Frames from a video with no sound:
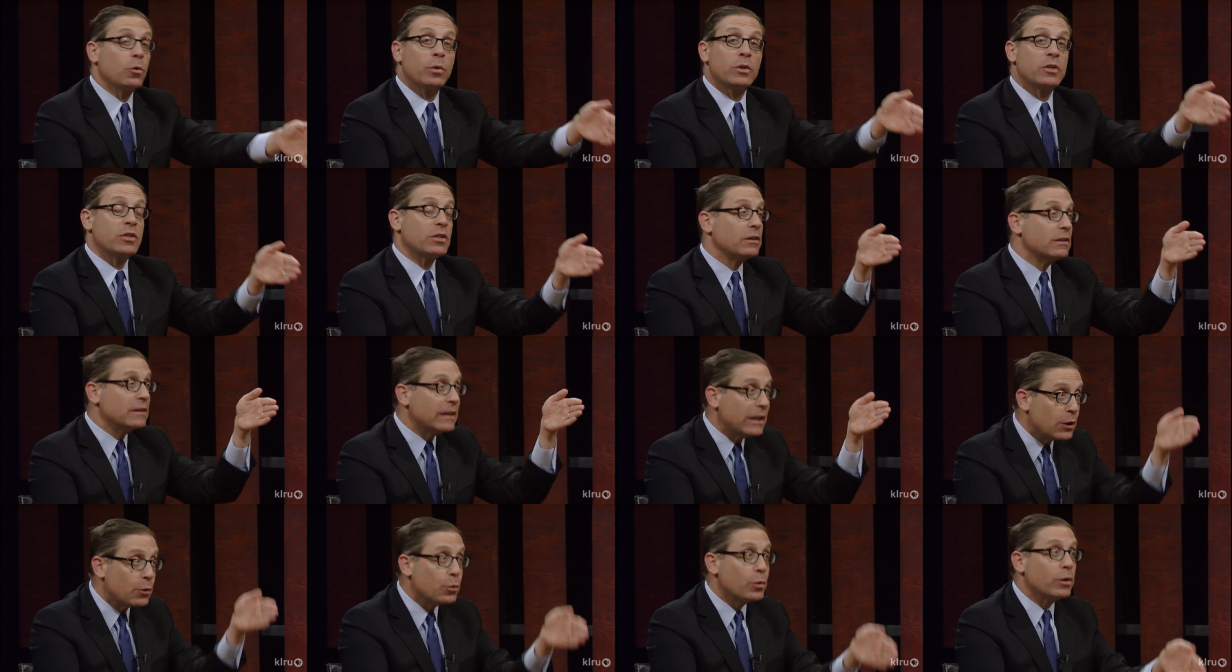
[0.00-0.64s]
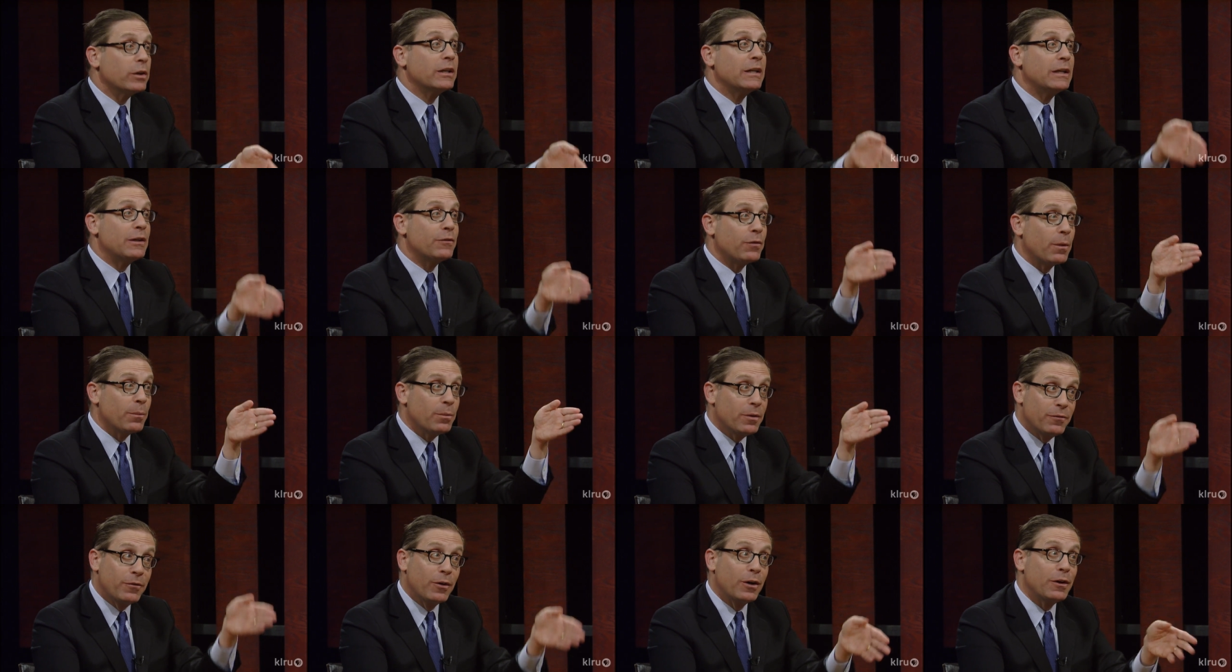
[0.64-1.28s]
which literally
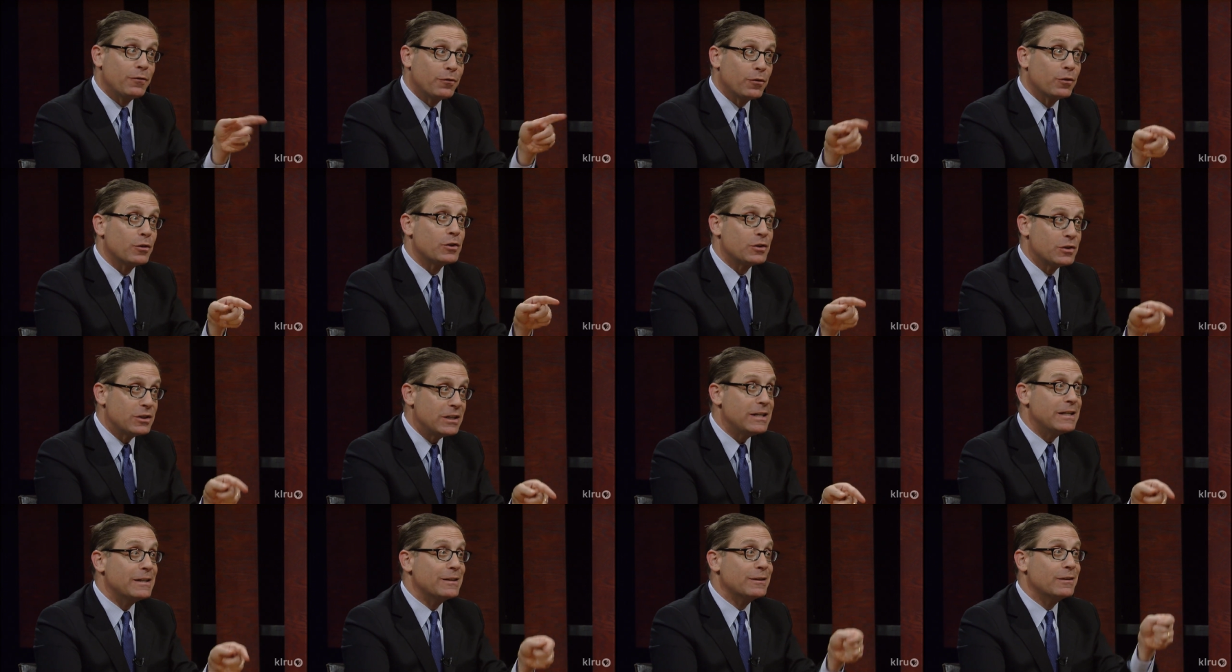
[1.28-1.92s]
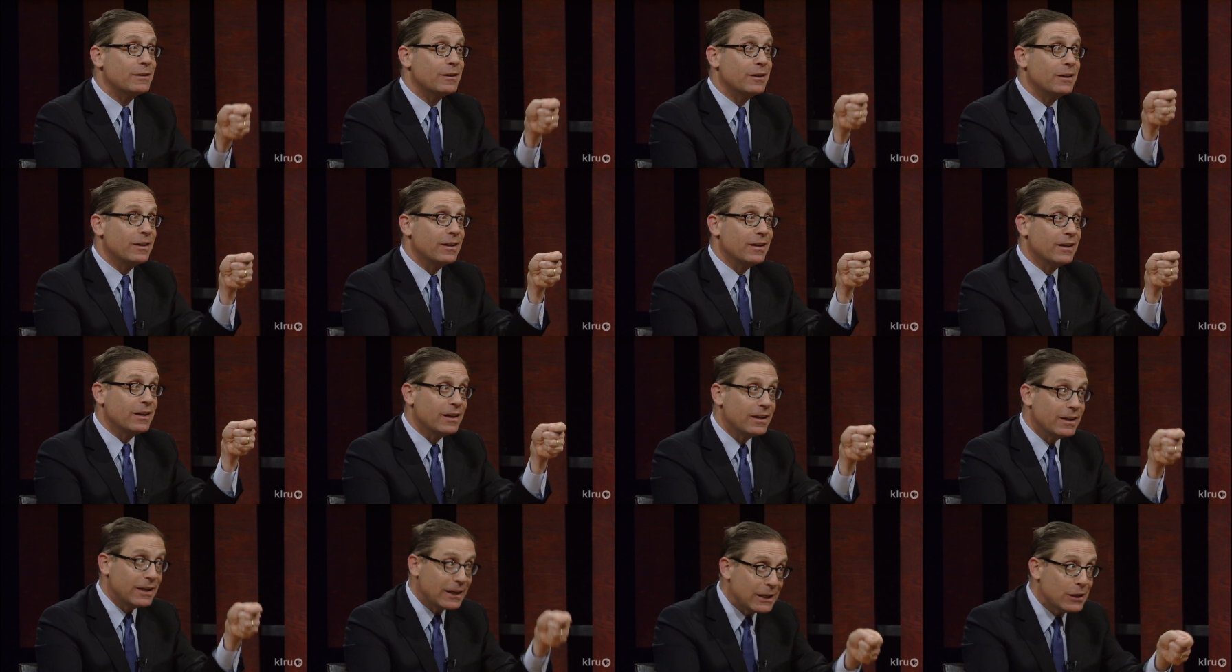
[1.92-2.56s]
from the very first scene
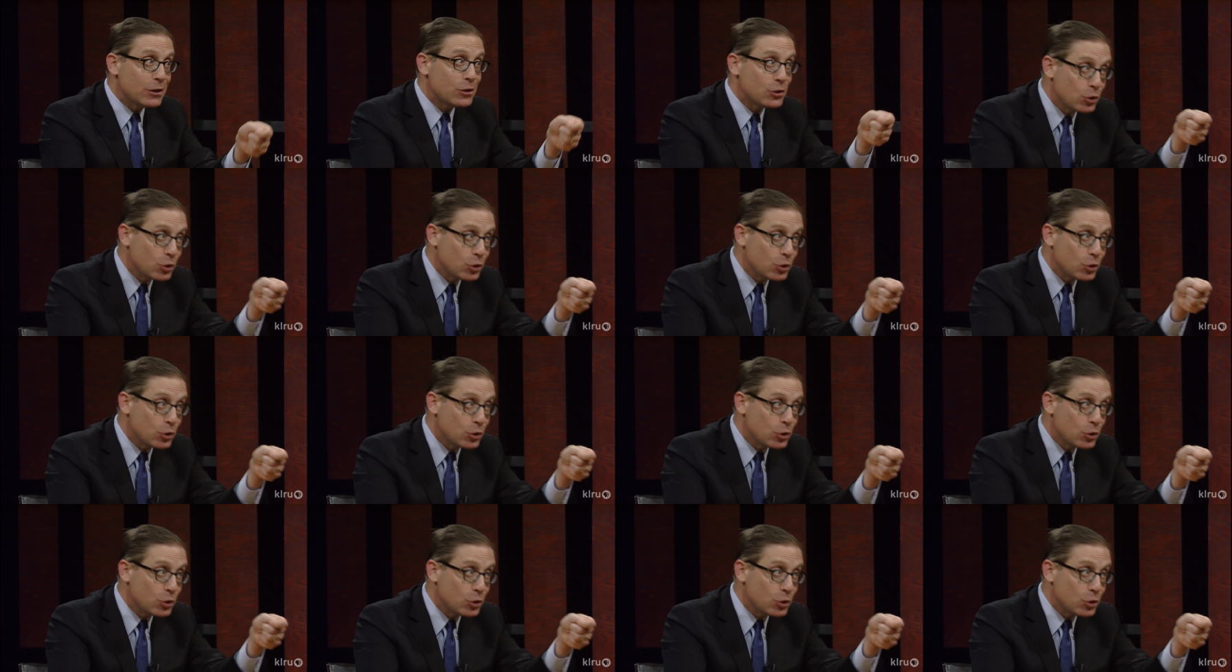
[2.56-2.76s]
is,